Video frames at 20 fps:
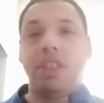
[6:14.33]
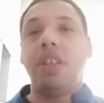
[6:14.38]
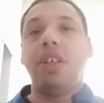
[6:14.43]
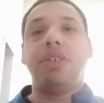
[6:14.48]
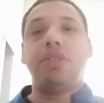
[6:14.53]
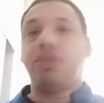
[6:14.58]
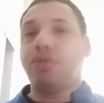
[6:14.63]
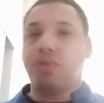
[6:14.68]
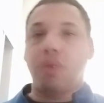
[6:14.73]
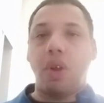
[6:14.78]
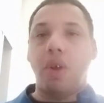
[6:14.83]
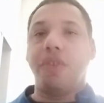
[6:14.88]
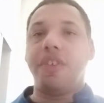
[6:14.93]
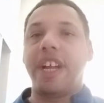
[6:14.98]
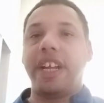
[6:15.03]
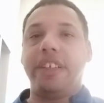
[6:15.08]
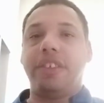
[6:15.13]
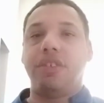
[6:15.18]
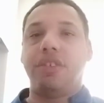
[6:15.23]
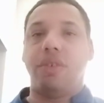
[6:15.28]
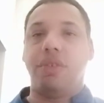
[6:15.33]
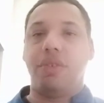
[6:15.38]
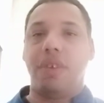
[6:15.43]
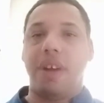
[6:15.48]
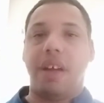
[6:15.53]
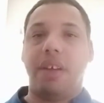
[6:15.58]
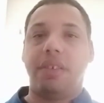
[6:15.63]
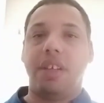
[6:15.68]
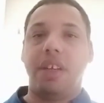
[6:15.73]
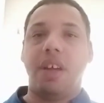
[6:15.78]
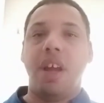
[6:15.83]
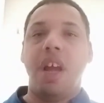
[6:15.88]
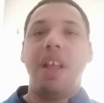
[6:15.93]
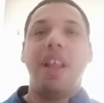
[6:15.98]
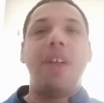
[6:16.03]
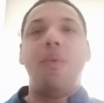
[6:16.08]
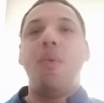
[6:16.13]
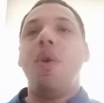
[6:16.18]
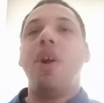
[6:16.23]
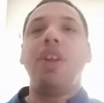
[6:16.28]
stroll Nate Solder out there.
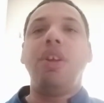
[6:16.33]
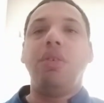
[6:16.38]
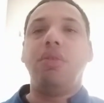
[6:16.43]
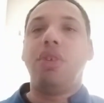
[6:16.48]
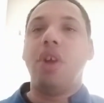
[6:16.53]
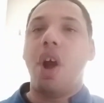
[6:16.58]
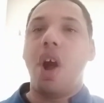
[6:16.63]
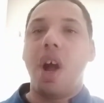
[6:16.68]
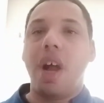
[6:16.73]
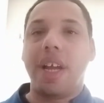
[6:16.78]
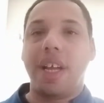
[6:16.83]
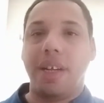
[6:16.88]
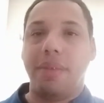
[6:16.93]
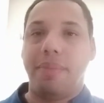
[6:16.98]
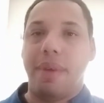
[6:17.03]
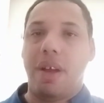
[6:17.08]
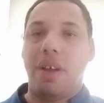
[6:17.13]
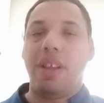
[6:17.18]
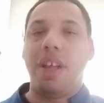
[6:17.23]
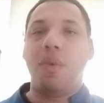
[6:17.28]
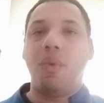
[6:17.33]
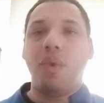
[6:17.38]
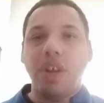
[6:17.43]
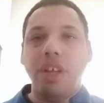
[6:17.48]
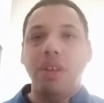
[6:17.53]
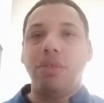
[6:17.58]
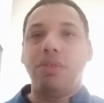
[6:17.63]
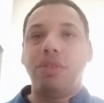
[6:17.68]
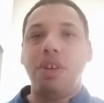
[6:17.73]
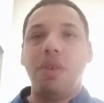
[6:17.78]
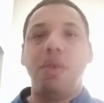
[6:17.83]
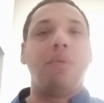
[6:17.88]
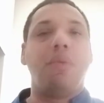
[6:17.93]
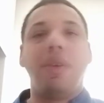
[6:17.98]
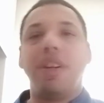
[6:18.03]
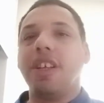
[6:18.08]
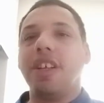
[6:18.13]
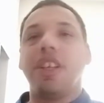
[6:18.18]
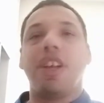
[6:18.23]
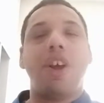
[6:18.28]
Like, what are you talking about? Like, what are you doing?
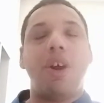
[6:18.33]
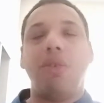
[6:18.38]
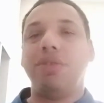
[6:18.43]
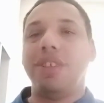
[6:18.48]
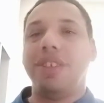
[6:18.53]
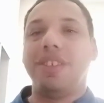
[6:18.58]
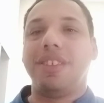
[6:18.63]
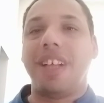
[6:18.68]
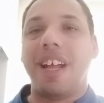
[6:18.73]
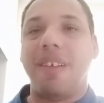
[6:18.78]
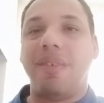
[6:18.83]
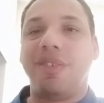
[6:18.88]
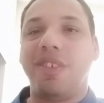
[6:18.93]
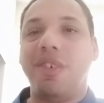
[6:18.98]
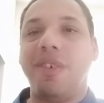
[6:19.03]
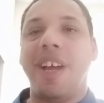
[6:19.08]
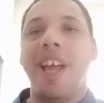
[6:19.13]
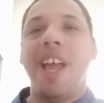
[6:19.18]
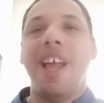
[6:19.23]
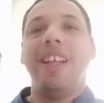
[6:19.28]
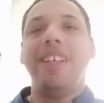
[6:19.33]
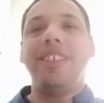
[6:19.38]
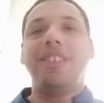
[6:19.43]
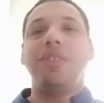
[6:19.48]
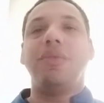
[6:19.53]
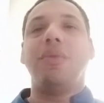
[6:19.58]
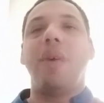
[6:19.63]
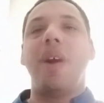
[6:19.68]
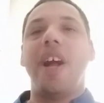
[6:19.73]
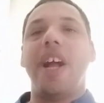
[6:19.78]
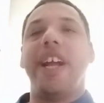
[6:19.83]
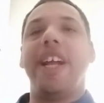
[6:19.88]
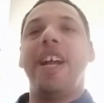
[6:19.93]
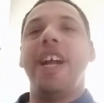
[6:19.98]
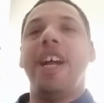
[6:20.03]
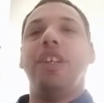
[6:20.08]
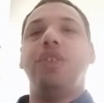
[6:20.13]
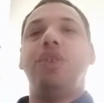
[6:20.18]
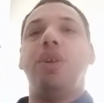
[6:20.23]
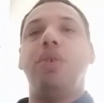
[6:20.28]
What are the coaching staff doing? This is why
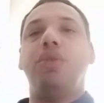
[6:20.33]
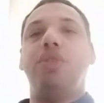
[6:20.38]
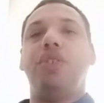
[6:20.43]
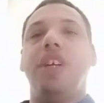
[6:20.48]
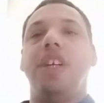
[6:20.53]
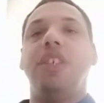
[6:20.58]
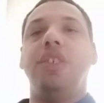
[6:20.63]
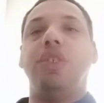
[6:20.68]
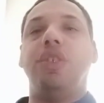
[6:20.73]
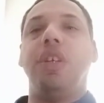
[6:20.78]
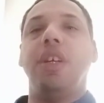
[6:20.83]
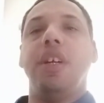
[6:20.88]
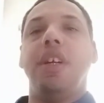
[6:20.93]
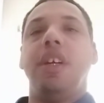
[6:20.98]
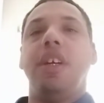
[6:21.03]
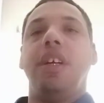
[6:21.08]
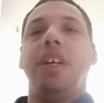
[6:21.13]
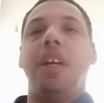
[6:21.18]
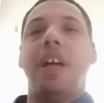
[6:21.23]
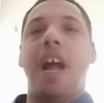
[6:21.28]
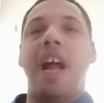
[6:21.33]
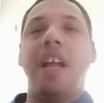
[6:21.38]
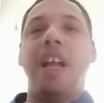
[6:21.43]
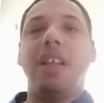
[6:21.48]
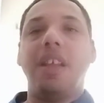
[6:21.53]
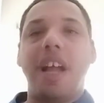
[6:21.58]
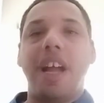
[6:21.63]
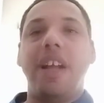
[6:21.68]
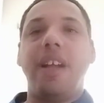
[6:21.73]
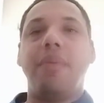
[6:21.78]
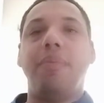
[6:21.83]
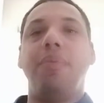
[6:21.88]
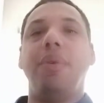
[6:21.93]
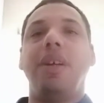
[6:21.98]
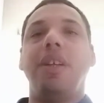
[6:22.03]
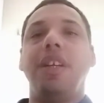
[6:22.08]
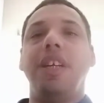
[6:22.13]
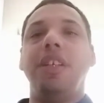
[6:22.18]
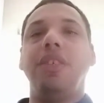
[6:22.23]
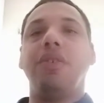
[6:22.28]
Joe Judge I like,
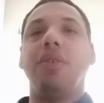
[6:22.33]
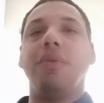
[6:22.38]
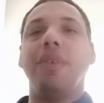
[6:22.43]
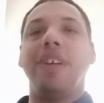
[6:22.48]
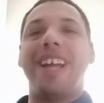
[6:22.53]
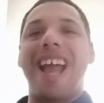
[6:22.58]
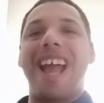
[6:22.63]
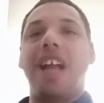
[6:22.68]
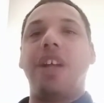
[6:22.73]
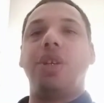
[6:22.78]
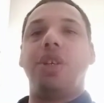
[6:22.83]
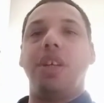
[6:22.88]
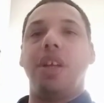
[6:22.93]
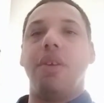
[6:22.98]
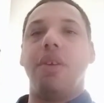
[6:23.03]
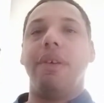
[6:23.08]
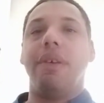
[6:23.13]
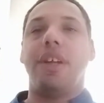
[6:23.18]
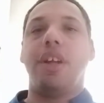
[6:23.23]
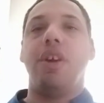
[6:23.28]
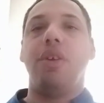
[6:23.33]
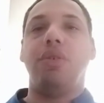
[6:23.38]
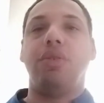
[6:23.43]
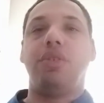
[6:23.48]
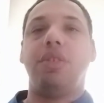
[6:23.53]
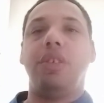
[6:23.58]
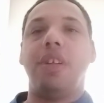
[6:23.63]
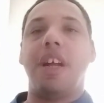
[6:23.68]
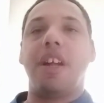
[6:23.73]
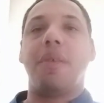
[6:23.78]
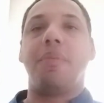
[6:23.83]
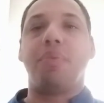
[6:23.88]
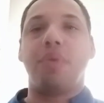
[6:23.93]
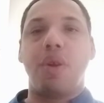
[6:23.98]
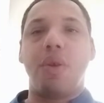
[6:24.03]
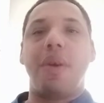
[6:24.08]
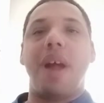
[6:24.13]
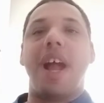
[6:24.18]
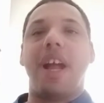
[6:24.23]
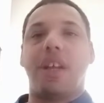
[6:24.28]
but he's a reactionary coach, not a
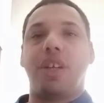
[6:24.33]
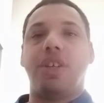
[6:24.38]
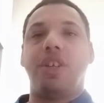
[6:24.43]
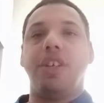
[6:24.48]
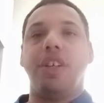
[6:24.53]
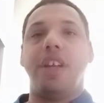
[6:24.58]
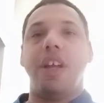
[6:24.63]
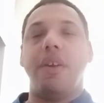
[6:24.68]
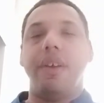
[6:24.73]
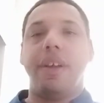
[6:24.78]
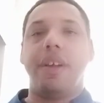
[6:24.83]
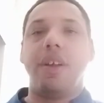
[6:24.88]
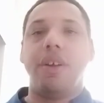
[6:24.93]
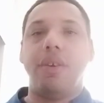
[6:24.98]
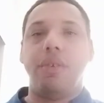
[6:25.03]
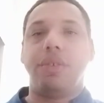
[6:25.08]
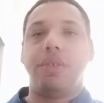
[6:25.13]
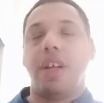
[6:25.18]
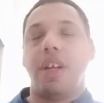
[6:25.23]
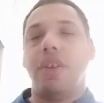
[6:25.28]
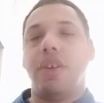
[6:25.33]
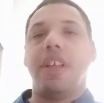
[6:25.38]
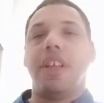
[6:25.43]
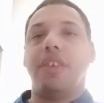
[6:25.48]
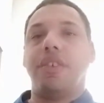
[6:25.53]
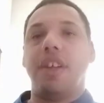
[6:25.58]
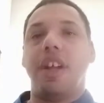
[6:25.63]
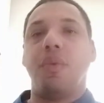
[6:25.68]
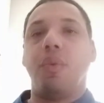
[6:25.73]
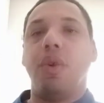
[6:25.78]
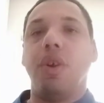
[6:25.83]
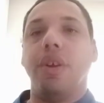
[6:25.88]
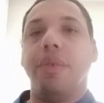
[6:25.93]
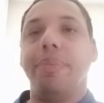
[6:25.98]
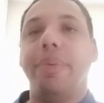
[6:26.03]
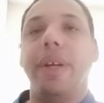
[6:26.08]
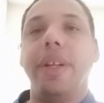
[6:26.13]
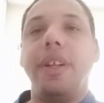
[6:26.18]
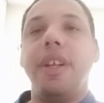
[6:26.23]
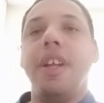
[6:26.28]
proactionary coach. I know that's not a
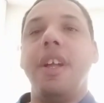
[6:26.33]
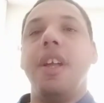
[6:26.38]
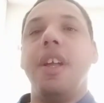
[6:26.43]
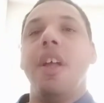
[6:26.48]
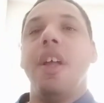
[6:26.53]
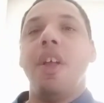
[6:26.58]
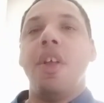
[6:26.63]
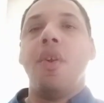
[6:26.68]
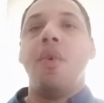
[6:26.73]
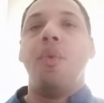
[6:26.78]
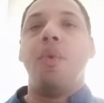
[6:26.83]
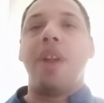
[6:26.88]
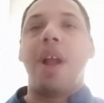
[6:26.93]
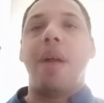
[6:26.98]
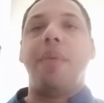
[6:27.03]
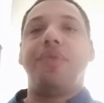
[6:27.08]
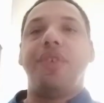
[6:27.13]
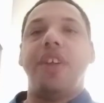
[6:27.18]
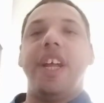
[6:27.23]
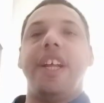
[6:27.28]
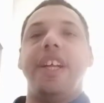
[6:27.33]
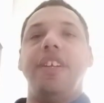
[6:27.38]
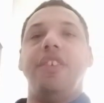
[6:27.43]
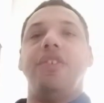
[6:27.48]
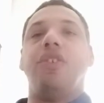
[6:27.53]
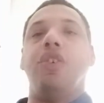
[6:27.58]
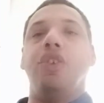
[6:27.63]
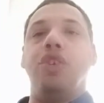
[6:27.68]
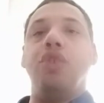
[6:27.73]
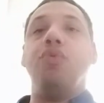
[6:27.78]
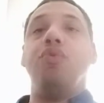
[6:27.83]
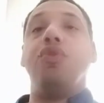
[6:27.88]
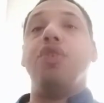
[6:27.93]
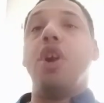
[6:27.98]
word, but what I'm saying is, you